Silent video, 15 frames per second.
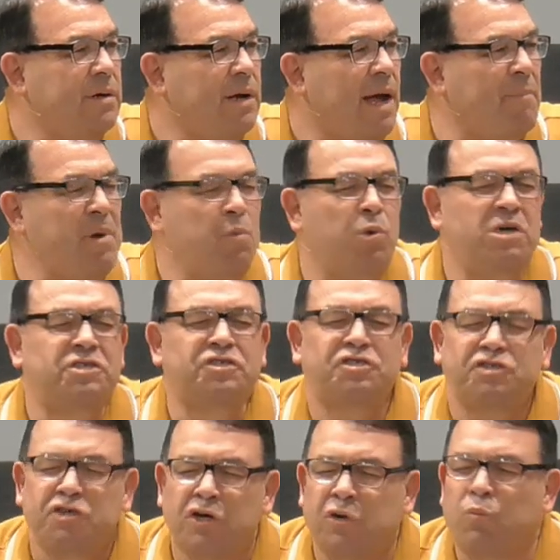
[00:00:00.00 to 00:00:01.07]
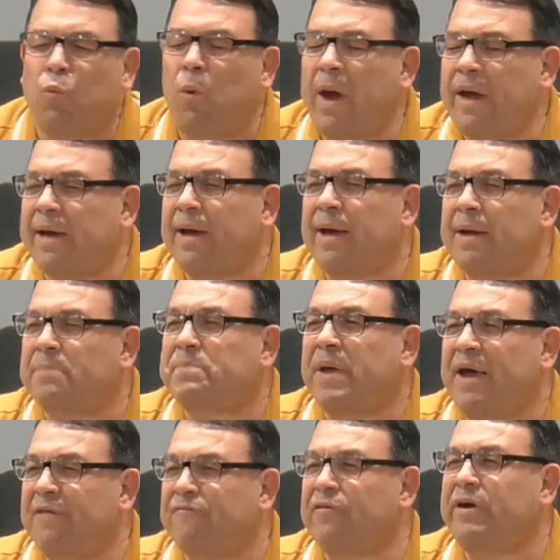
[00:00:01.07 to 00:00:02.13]
I mean, we should wake up
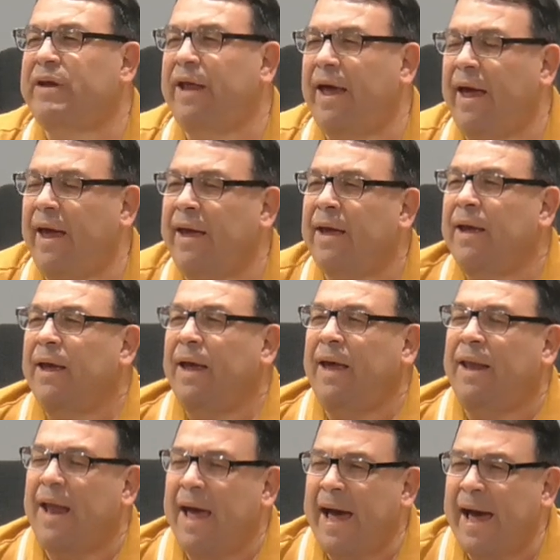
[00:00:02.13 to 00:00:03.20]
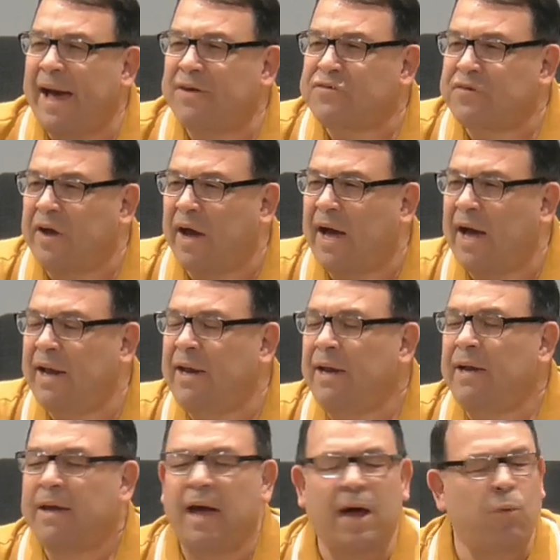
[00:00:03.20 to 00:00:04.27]
every day and ask God,
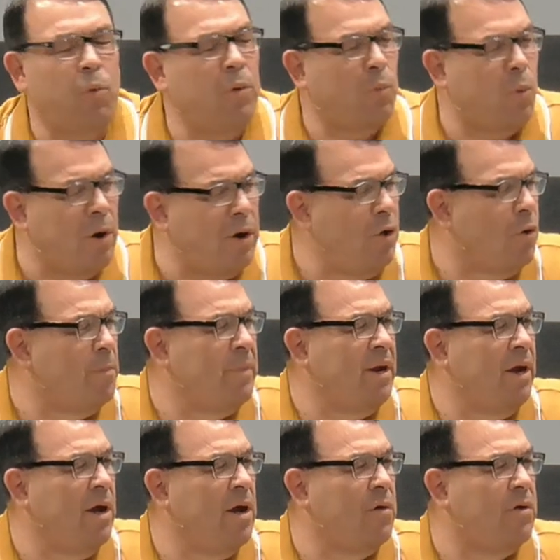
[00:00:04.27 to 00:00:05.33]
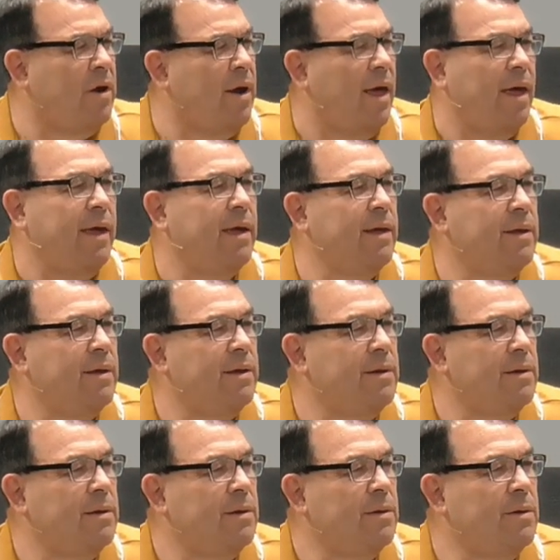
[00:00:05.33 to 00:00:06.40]
God, wh- where do you want me to go today?
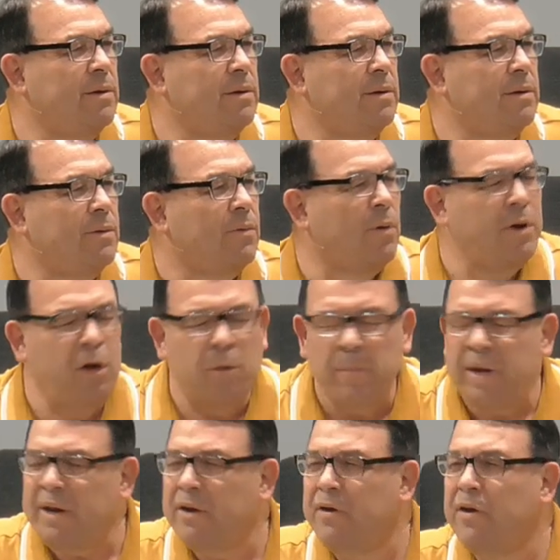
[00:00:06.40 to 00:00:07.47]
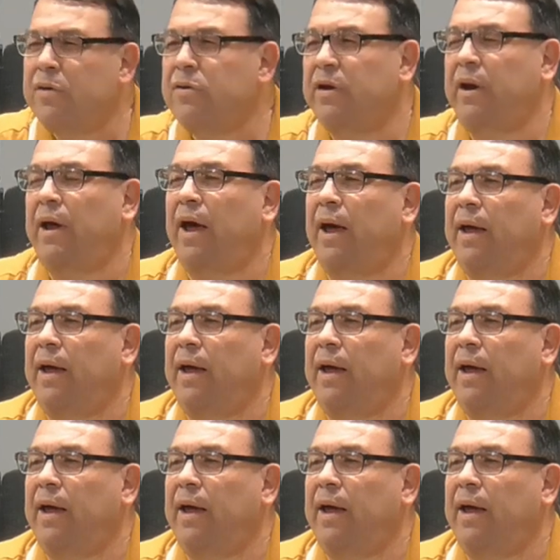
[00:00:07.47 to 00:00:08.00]
What do you want me to do today?